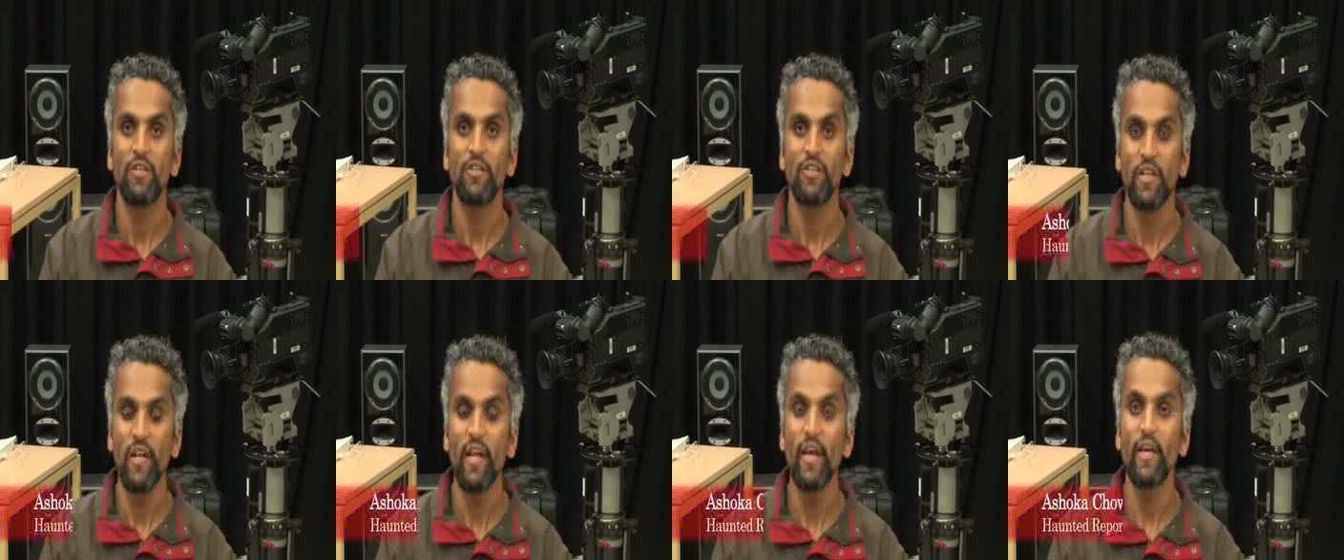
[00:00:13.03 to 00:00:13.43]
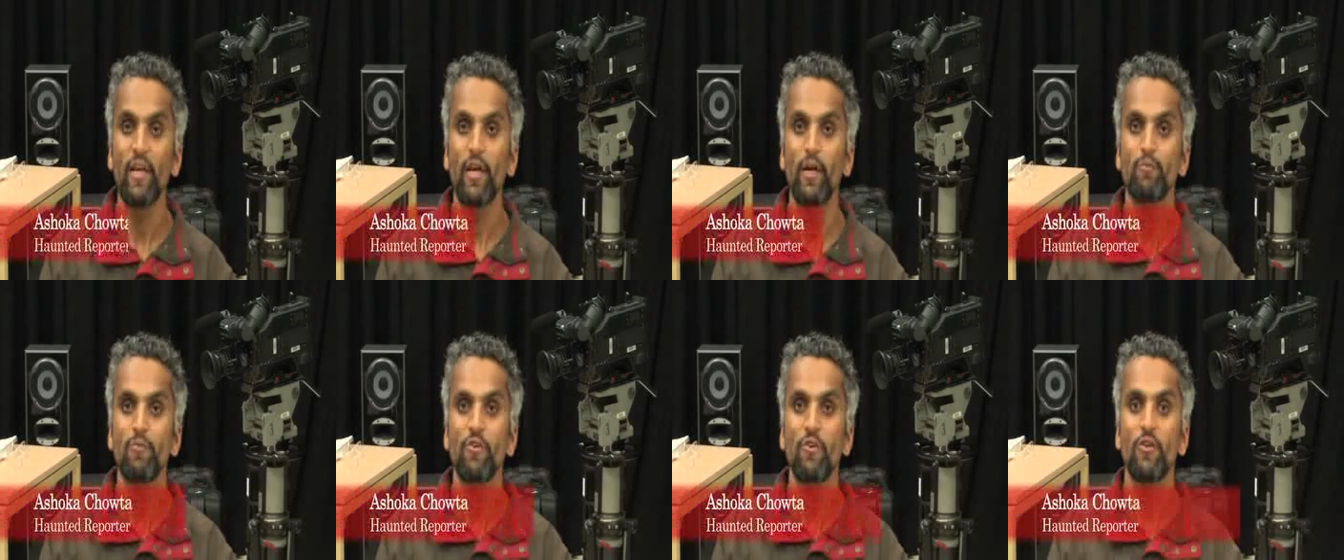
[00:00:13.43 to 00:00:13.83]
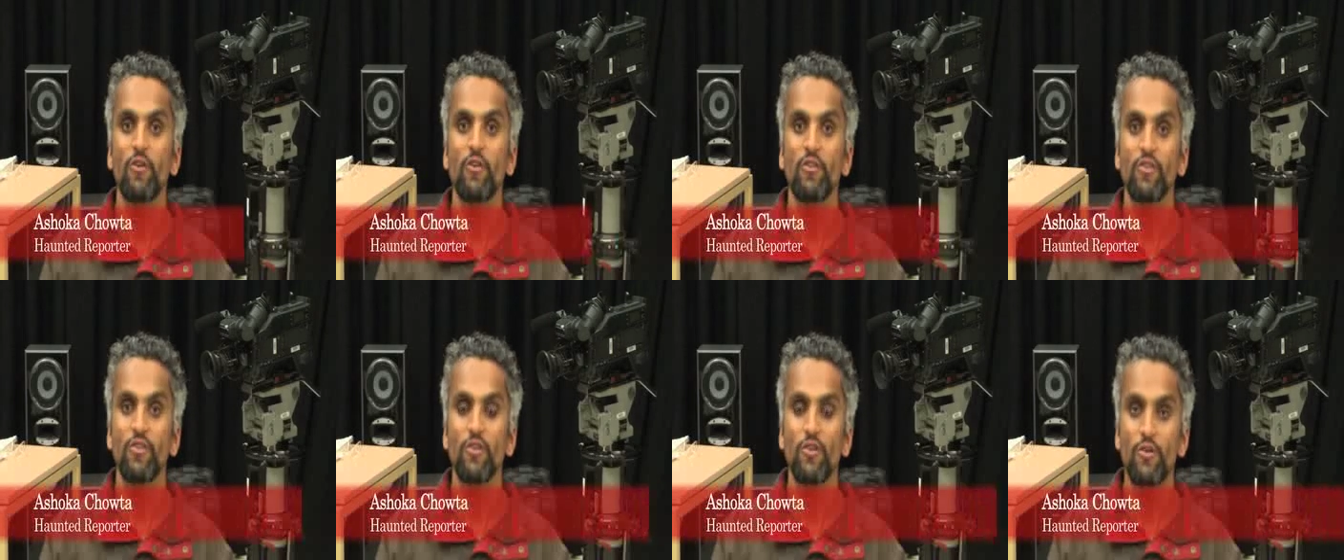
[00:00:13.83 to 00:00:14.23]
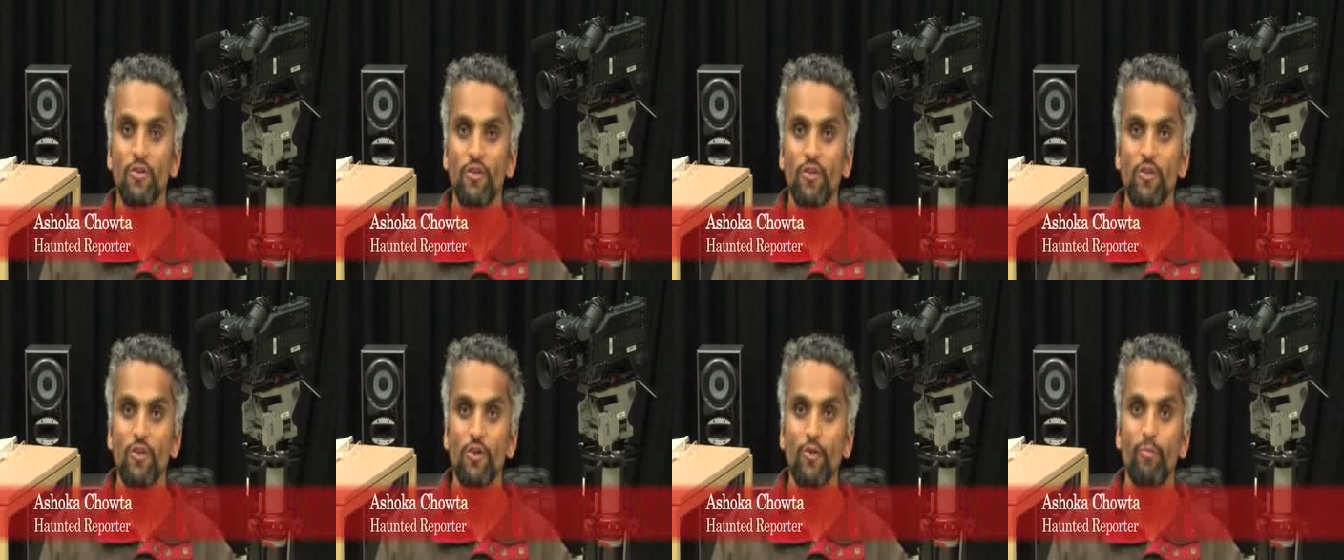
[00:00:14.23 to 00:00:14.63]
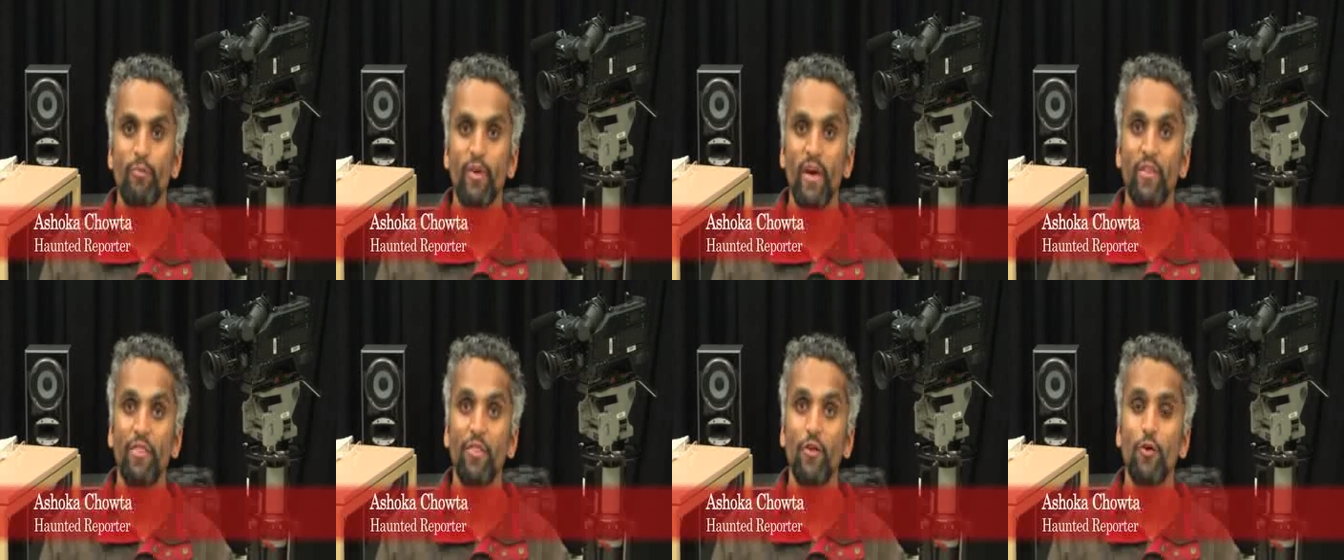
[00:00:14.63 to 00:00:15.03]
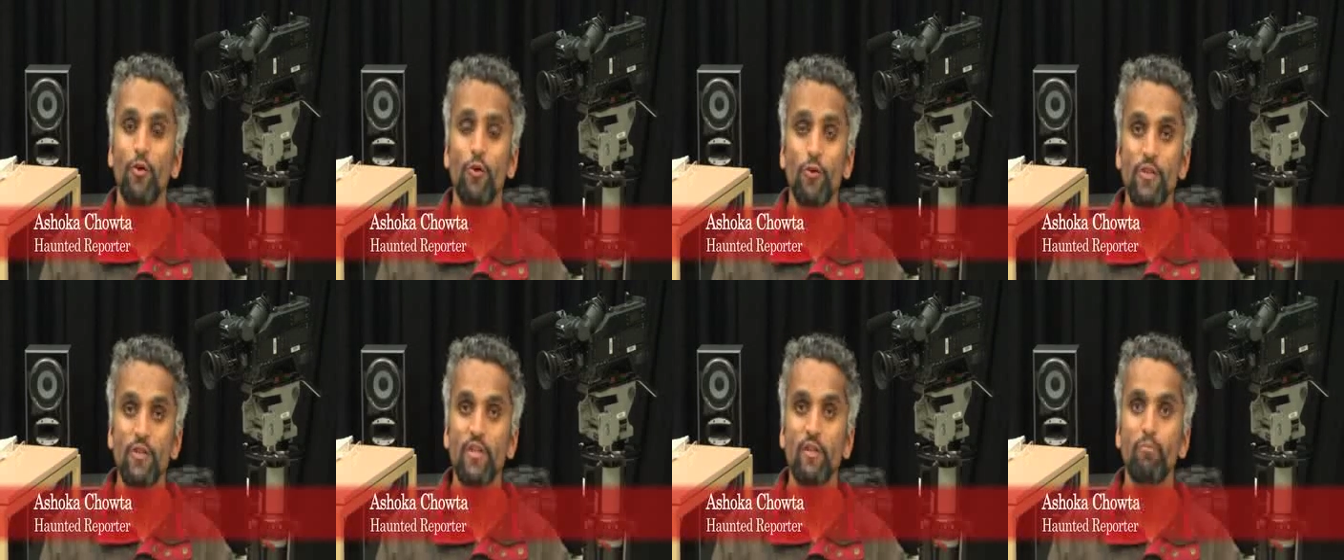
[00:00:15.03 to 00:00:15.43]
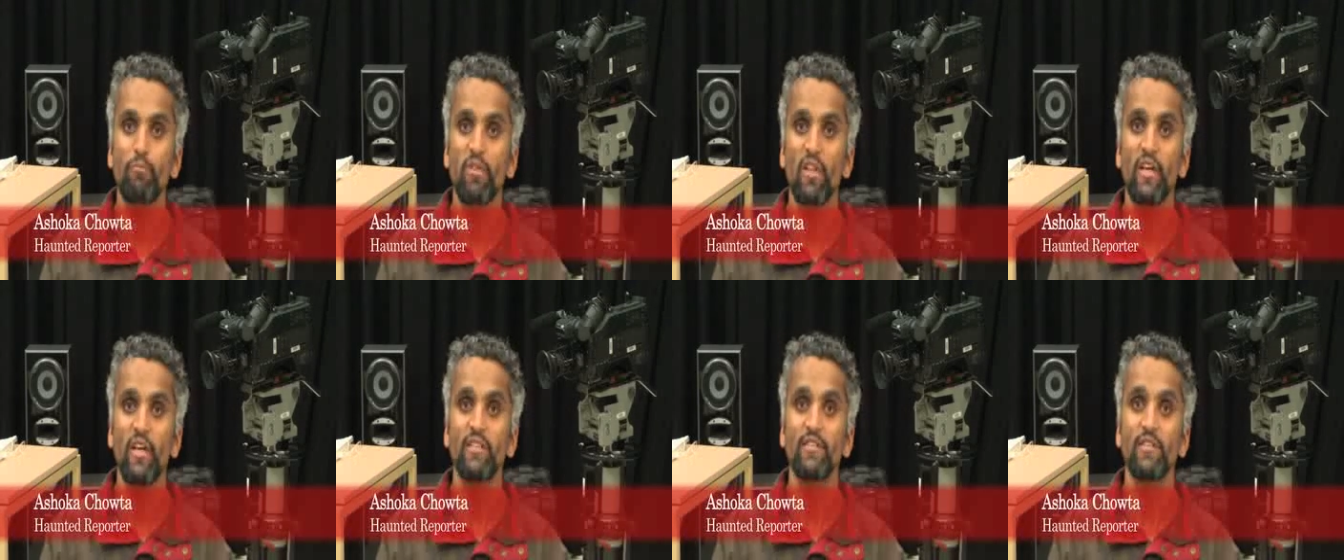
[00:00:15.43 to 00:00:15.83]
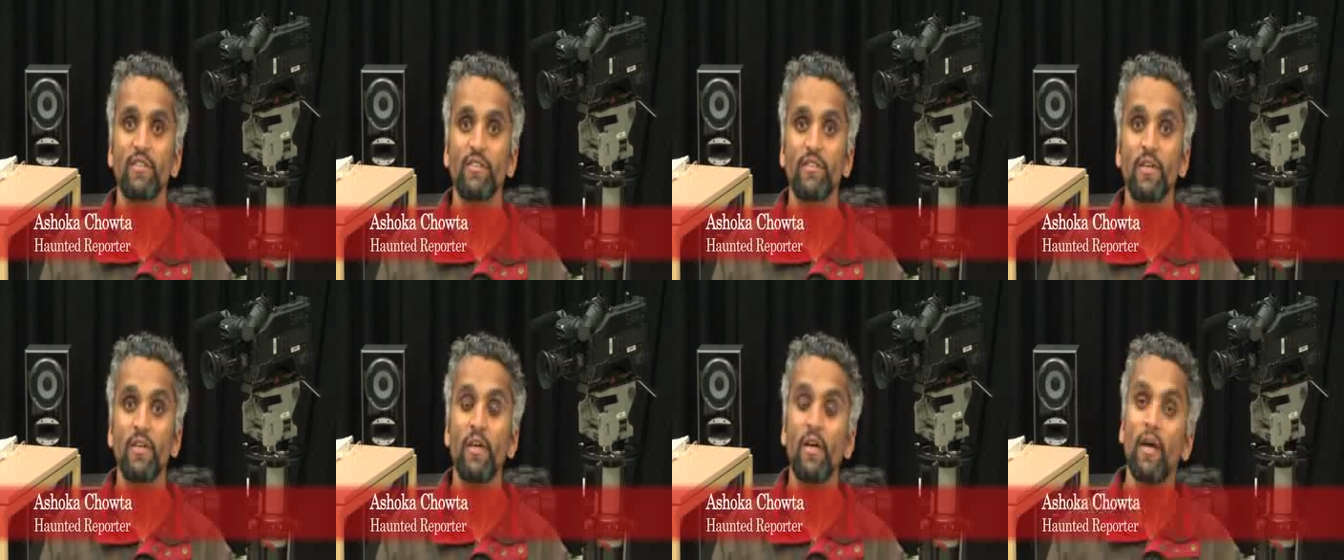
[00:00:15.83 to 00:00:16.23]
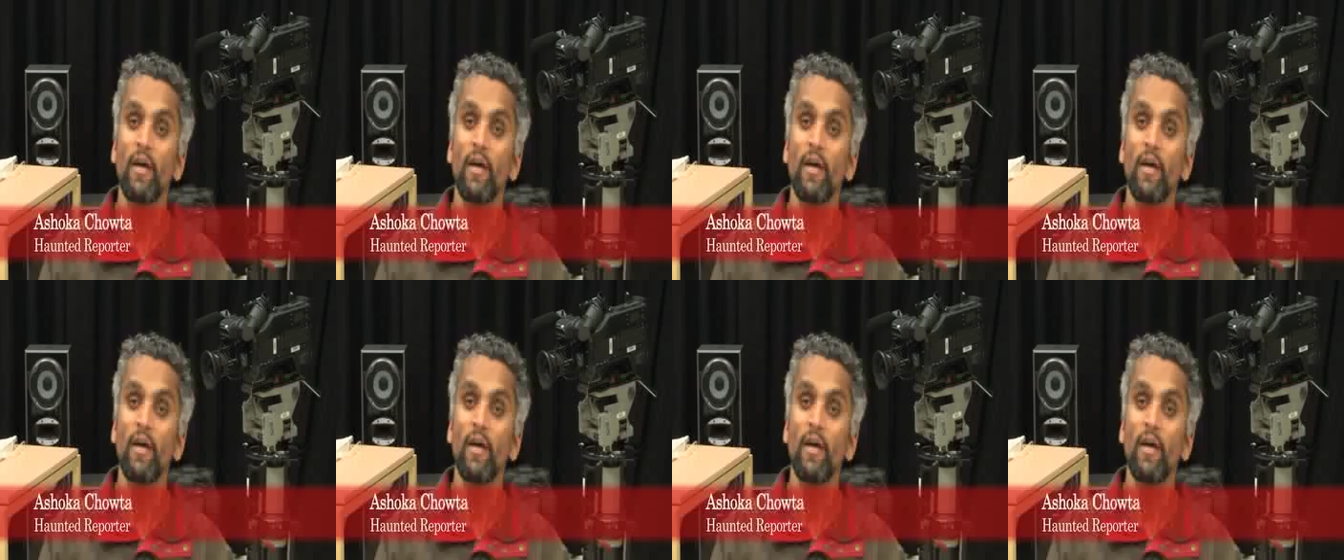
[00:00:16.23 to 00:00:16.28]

Today I'm going to talk to you about the haunted places